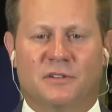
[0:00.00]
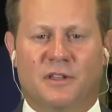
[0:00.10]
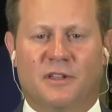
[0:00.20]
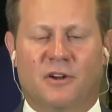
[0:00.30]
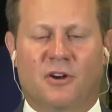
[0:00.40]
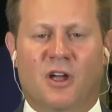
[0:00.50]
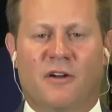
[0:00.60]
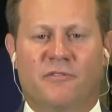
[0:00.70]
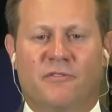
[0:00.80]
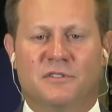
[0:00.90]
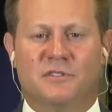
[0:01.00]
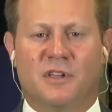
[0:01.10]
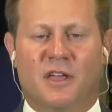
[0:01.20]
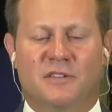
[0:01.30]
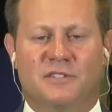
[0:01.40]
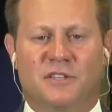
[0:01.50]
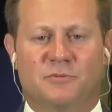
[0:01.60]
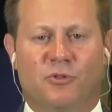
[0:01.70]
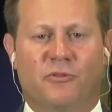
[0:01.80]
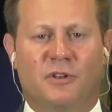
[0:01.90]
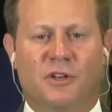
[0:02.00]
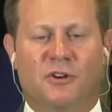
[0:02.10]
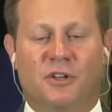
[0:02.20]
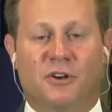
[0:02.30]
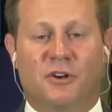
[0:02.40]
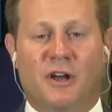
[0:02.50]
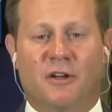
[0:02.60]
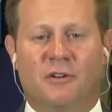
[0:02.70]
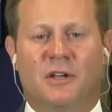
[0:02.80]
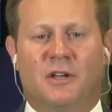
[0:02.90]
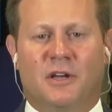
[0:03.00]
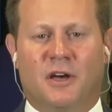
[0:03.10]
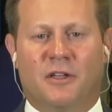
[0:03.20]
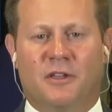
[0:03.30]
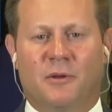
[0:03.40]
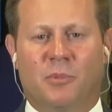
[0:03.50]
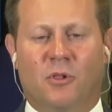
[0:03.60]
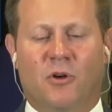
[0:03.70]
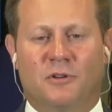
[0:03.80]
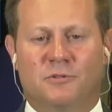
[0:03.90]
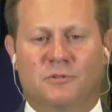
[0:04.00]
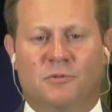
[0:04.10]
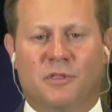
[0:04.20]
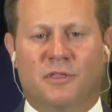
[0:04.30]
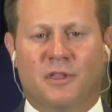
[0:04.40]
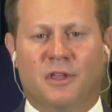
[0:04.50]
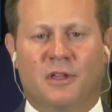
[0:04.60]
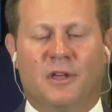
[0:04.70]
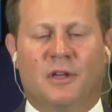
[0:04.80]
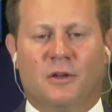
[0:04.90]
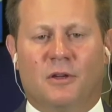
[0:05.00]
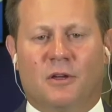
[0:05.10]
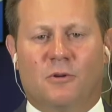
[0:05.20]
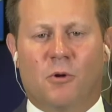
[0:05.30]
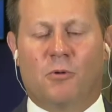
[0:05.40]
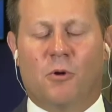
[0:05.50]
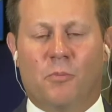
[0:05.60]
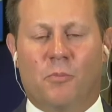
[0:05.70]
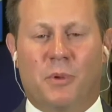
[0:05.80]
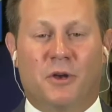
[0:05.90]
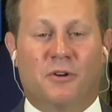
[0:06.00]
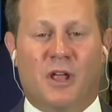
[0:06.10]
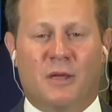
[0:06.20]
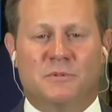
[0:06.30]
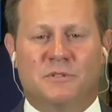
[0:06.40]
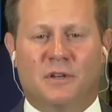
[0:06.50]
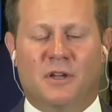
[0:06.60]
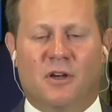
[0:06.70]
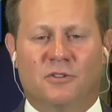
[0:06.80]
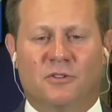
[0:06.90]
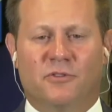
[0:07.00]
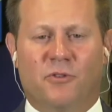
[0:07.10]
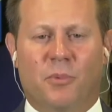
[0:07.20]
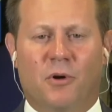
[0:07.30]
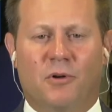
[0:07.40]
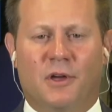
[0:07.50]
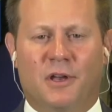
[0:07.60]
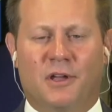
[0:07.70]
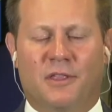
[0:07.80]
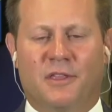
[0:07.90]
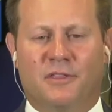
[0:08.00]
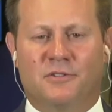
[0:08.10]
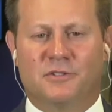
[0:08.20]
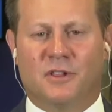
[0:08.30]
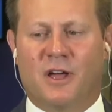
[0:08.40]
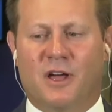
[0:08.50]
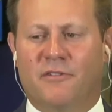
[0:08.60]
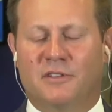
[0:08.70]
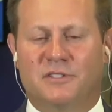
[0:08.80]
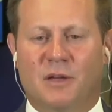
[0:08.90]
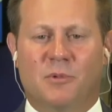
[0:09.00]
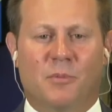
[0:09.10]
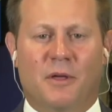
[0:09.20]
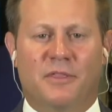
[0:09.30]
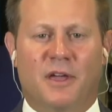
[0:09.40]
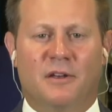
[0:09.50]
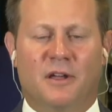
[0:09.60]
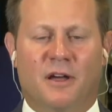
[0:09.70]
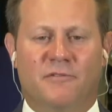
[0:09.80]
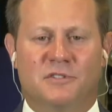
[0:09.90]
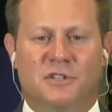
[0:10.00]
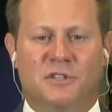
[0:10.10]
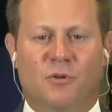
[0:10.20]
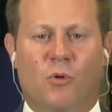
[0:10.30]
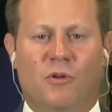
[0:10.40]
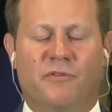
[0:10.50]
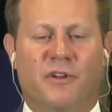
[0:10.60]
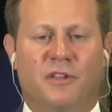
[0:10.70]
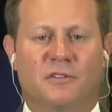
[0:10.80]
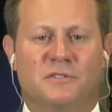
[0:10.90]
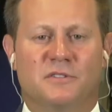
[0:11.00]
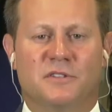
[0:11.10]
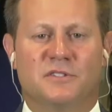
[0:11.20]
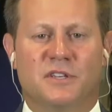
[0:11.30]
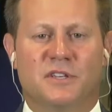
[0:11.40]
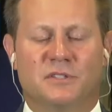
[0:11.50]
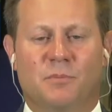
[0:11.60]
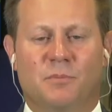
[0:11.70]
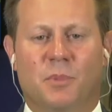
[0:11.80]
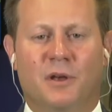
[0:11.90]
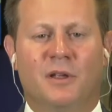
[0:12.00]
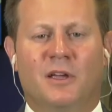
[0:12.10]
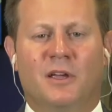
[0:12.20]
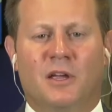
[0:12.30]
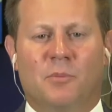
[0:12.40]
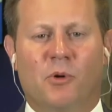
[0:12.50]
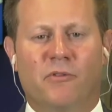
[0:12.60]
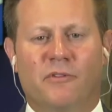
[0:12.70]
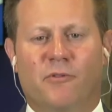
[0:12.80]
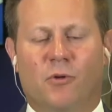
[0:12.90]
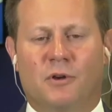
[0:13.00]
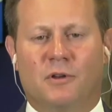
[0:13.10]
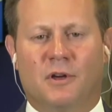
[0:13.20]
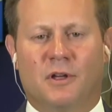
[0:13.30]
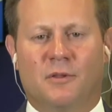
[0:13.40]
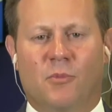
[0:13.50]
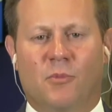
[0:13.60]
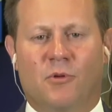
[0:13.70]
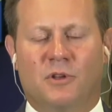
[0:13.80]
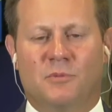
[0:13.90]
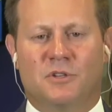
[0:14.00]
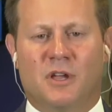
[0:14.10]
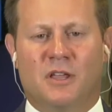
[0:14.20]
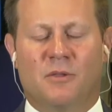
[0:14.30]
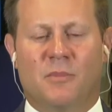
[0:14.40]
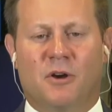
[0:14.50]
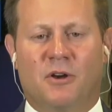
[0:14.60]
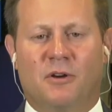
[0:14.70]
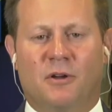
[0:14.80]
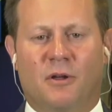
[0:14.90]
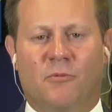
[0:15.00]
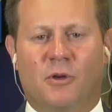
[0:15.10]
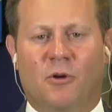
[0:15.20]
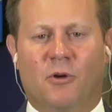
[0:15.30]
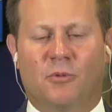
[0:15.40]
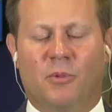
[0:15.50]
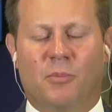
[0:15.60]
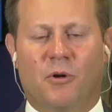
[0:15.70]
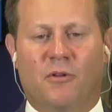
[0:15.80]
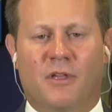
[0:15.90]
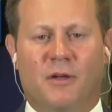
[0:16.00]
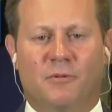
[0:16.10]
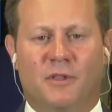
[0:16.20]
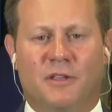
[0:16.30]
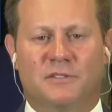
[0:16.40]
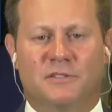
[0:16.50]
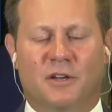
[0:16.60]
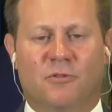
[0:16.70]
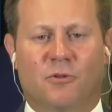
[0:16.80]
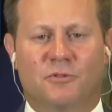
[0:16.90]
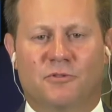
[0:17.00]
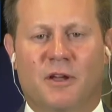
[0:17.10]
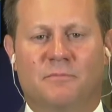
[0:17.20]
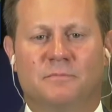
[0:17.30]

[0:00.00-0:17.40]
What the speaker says: I think our conference, the AAC, has proven year in, year out that it belongs with the quote-unquote bigger names in college football, and I think there's a lot of excitement about that. Obviously, it won't affect us this season, but moving forward, the more teams you can add, the merrier, and we hope to be a part of that when that cycle rolls around.